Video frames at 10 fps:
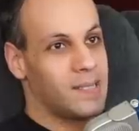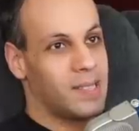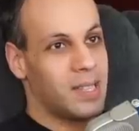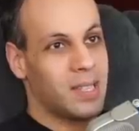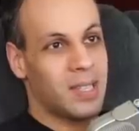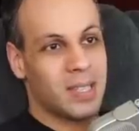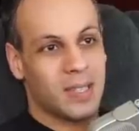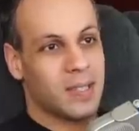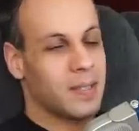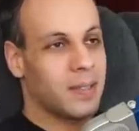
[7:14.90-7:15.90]
this
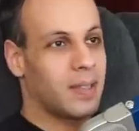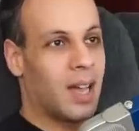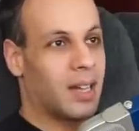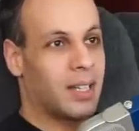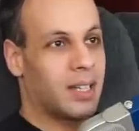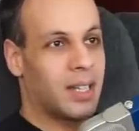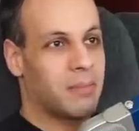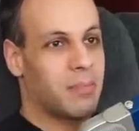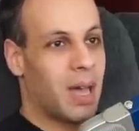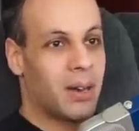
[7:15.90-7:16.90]
is not going to
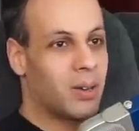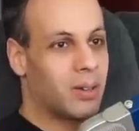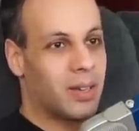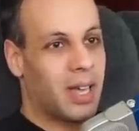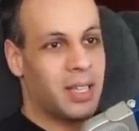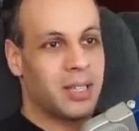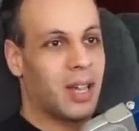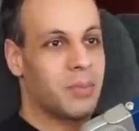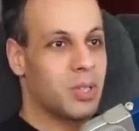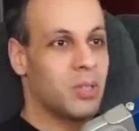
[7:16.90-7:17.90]
get better
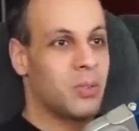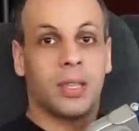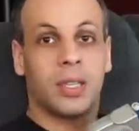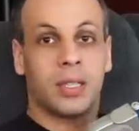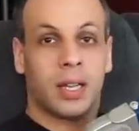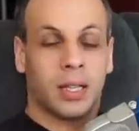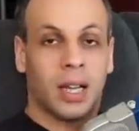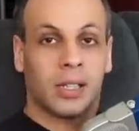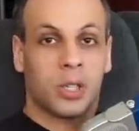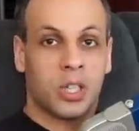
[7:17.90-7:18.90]
anytime soon. This
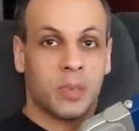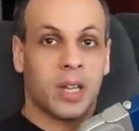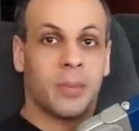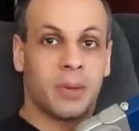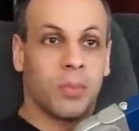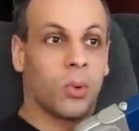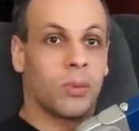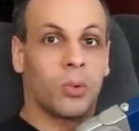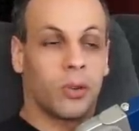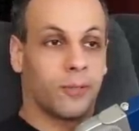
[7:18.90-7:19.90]
technology is becoming more
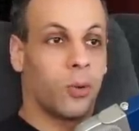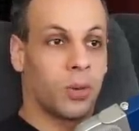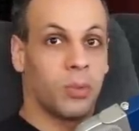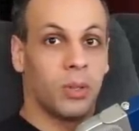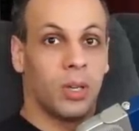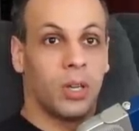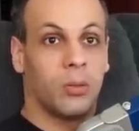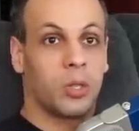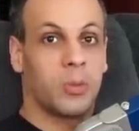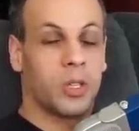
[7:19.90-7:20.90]
and more affordable
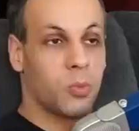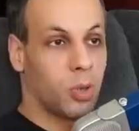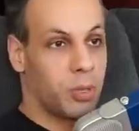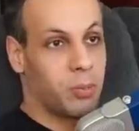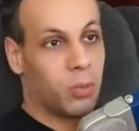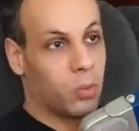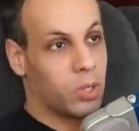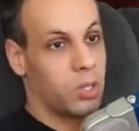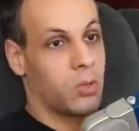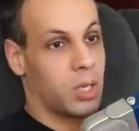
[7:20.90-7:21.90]
which means more people will
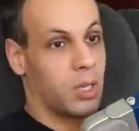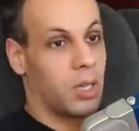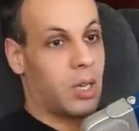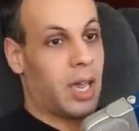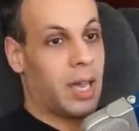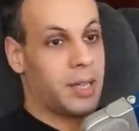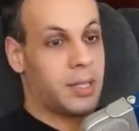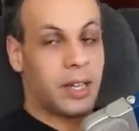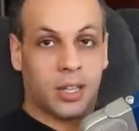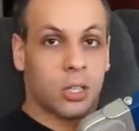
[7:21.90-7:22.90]
use it. As
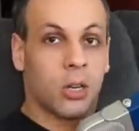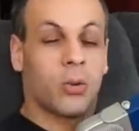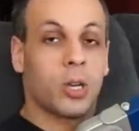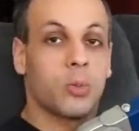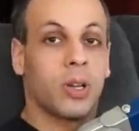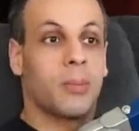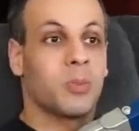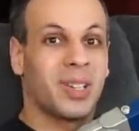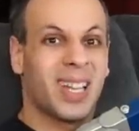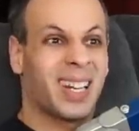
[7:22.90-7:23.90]
the next generation becomes
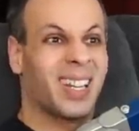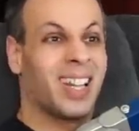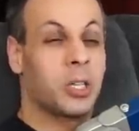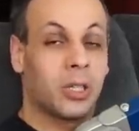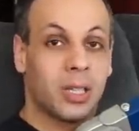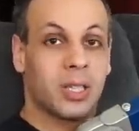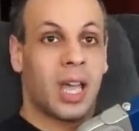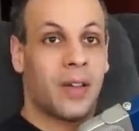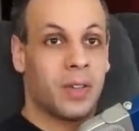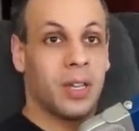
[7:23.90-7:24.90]
more technologically
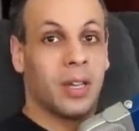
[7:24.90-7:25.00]
savvy,